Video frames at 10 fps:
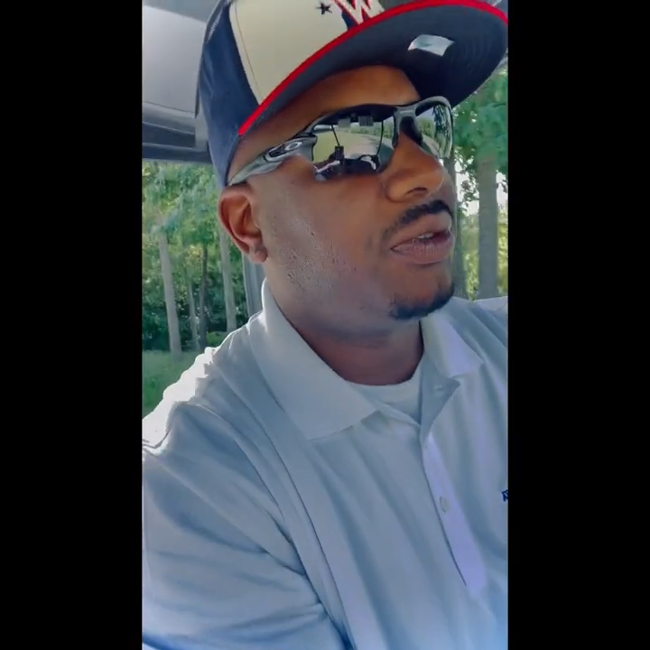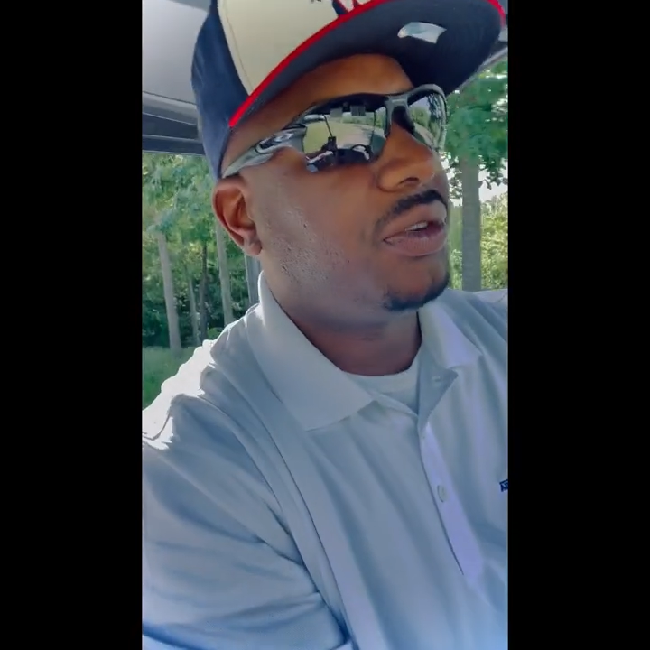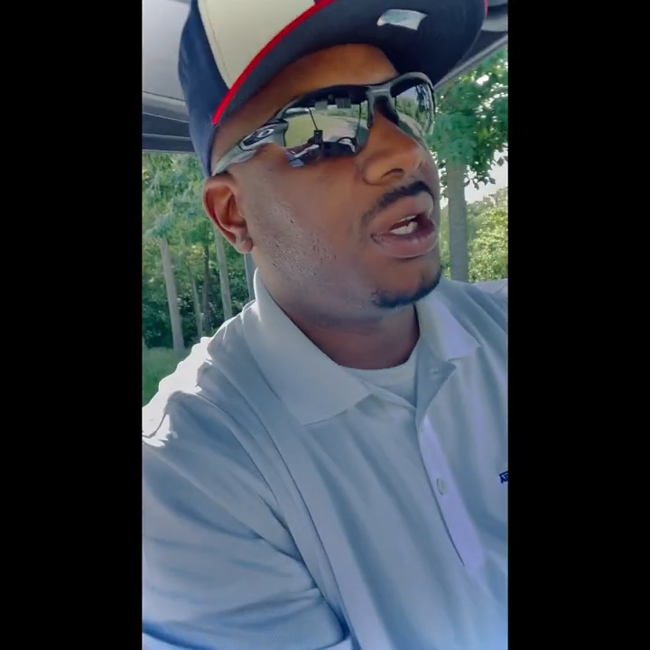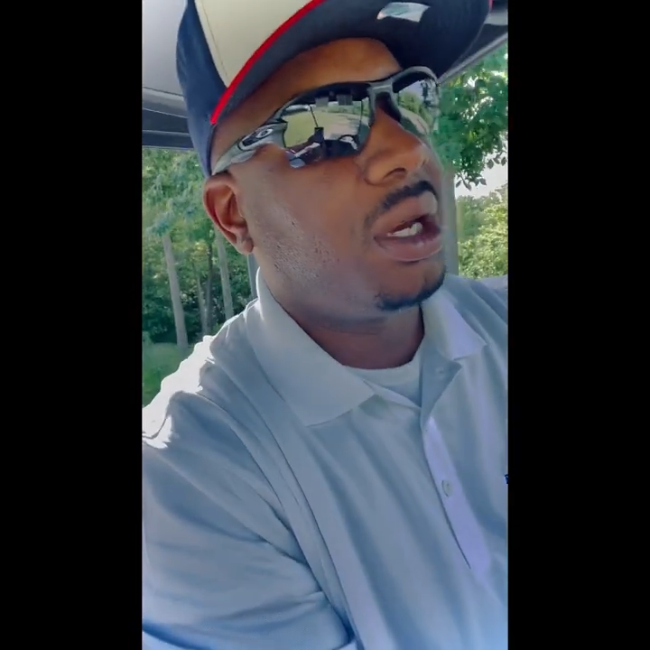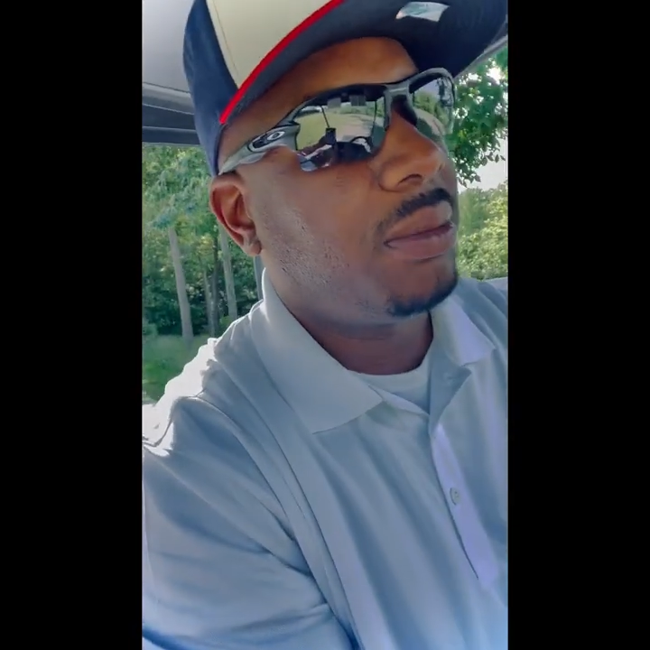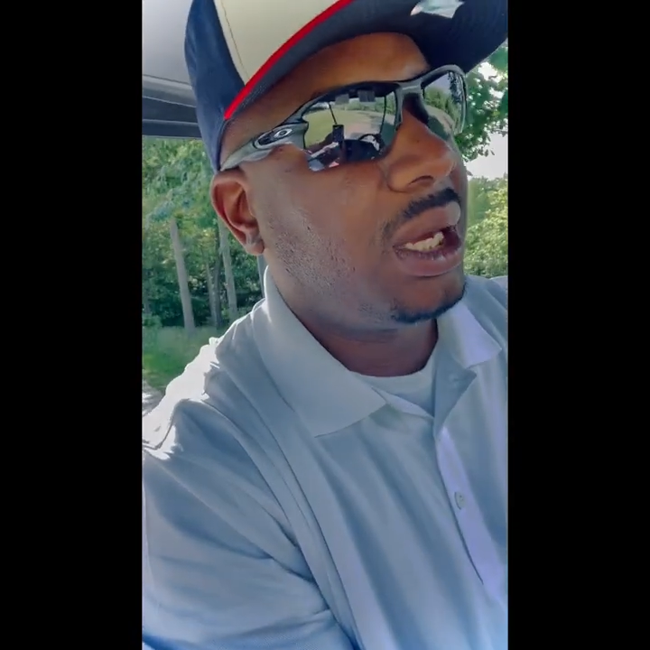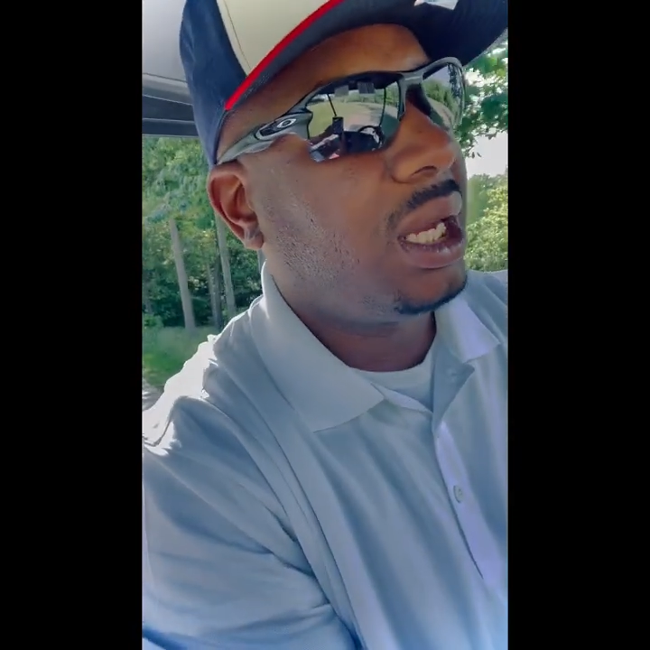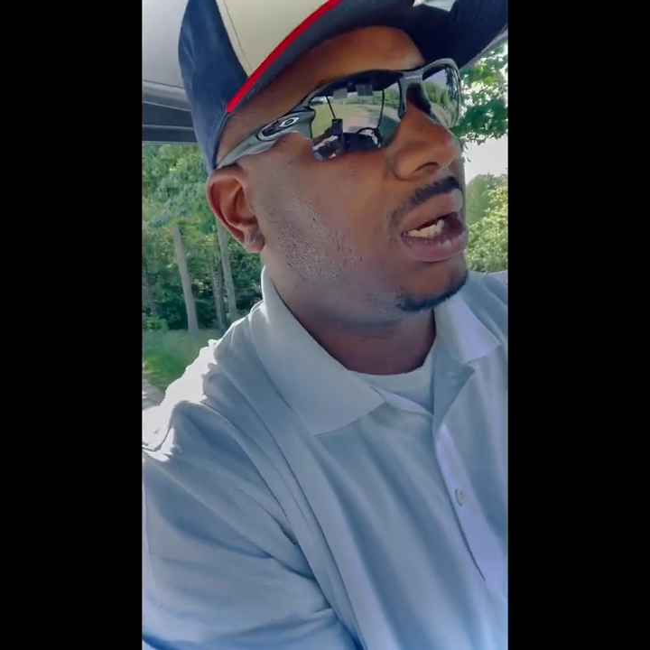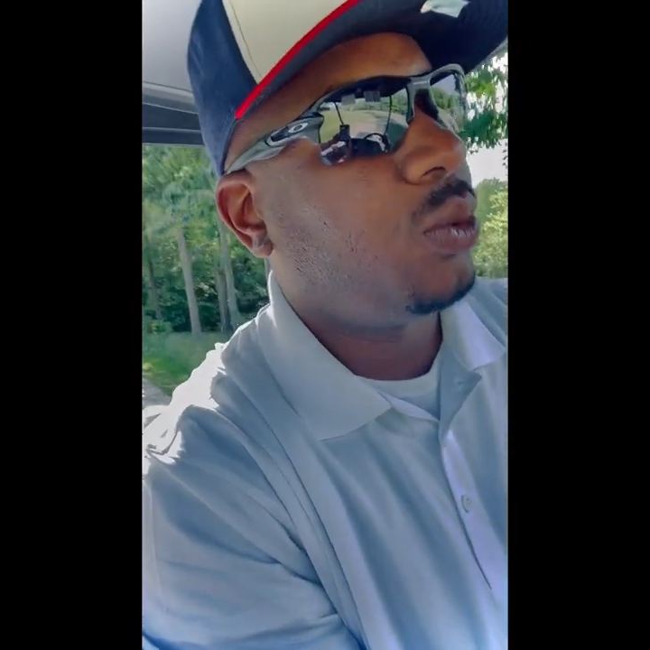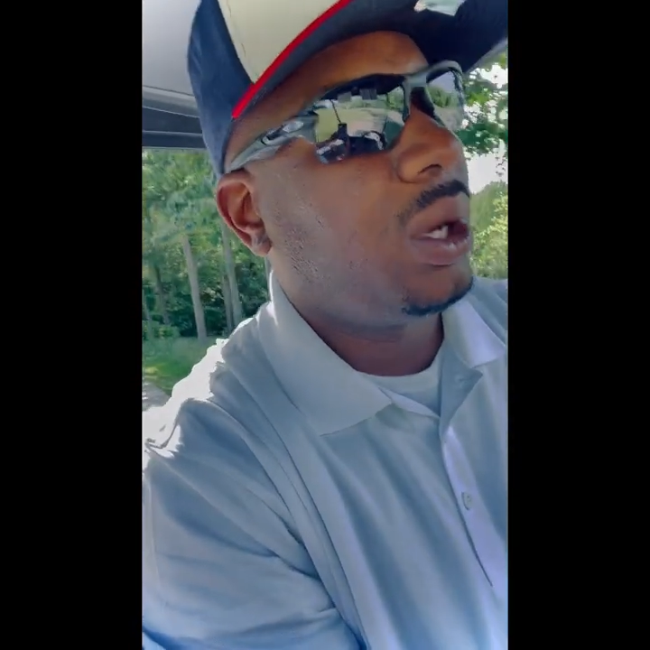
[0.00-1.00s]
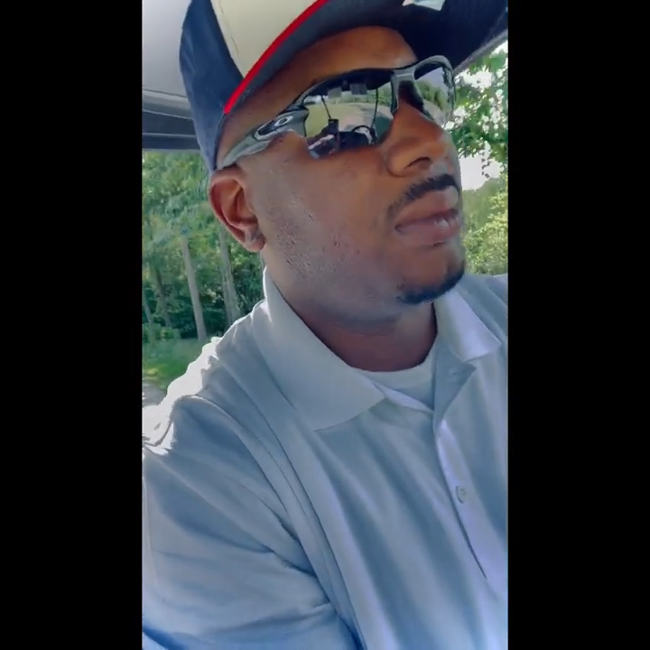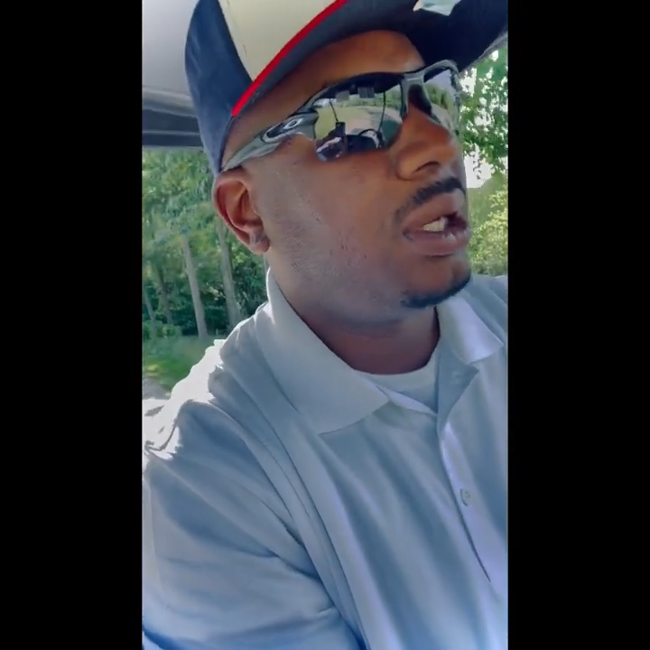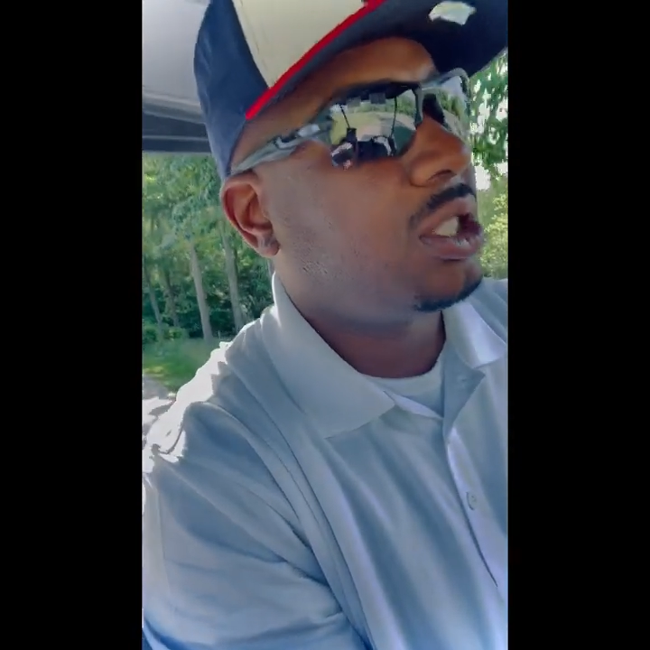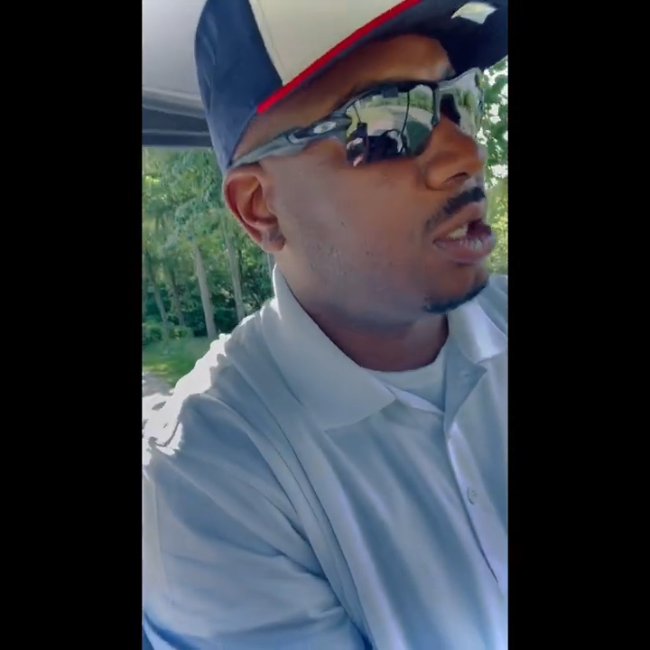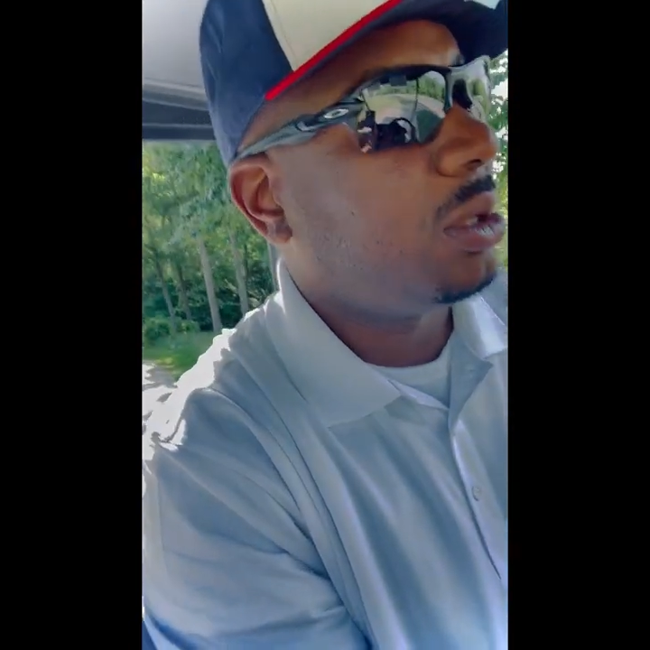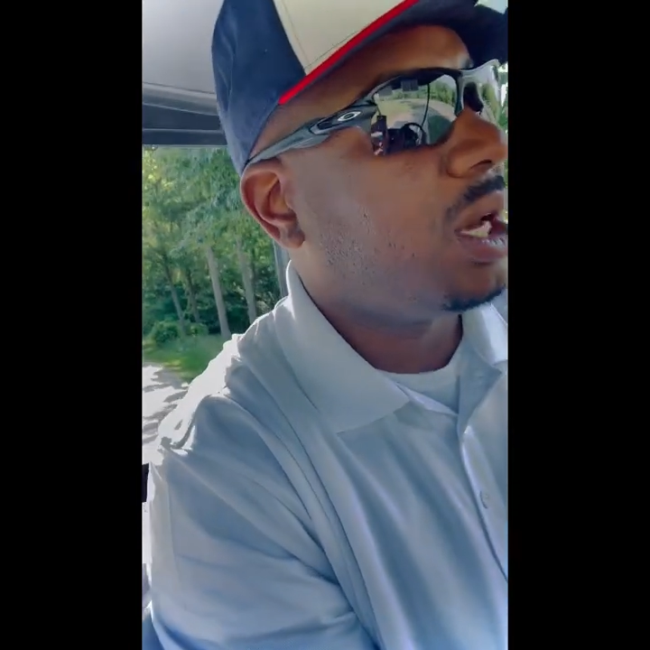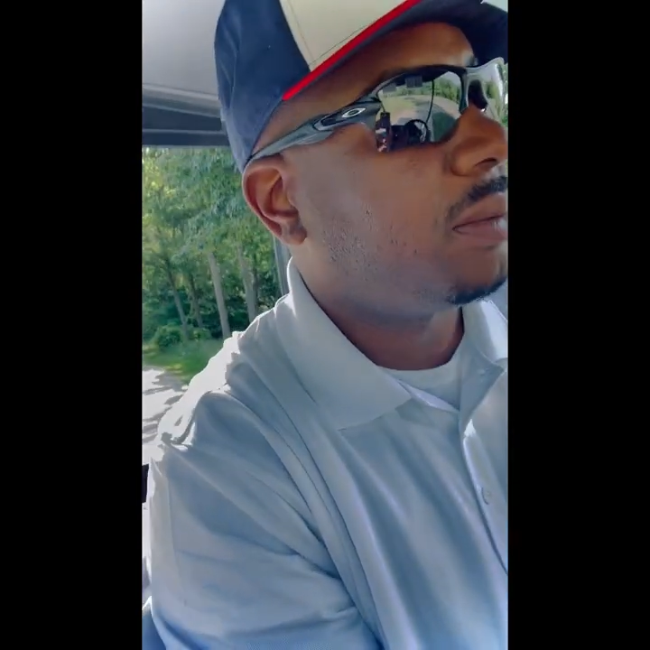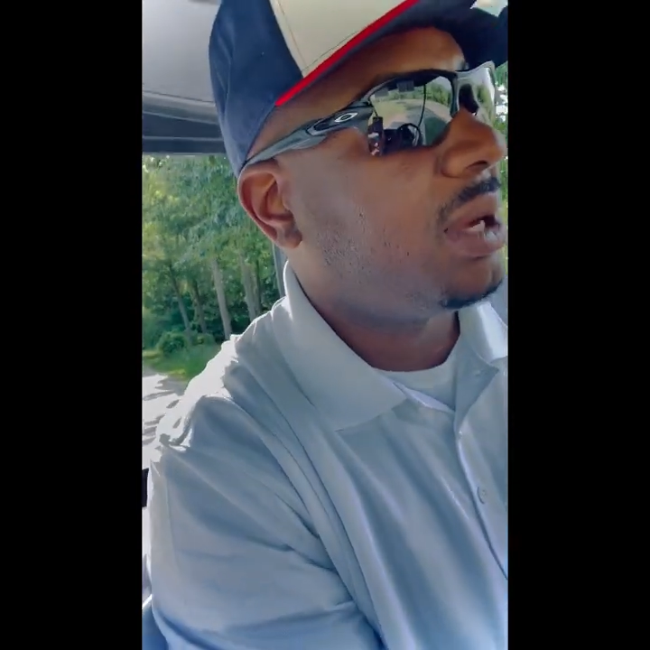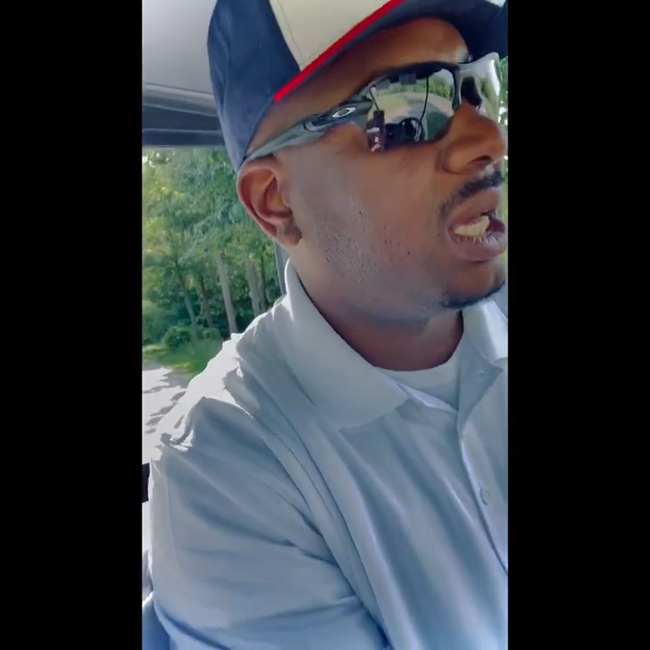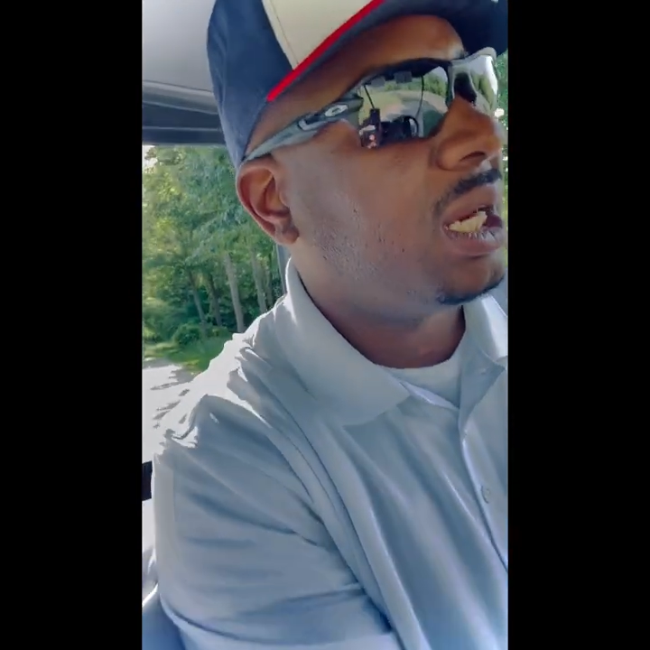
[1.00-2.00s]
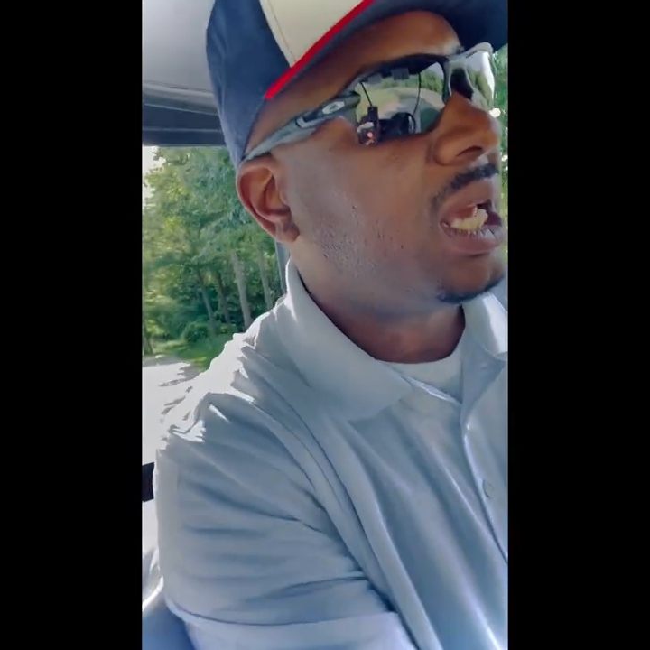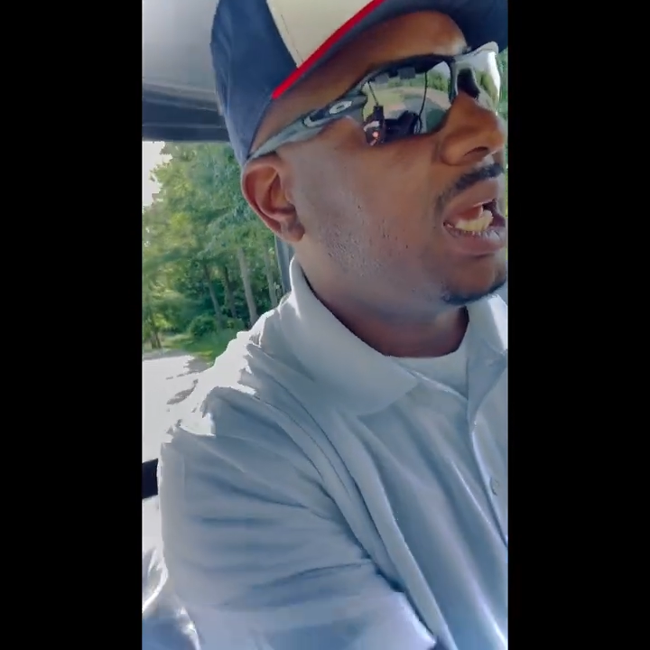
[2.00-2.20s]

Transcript: for young men and women, excuse me, young men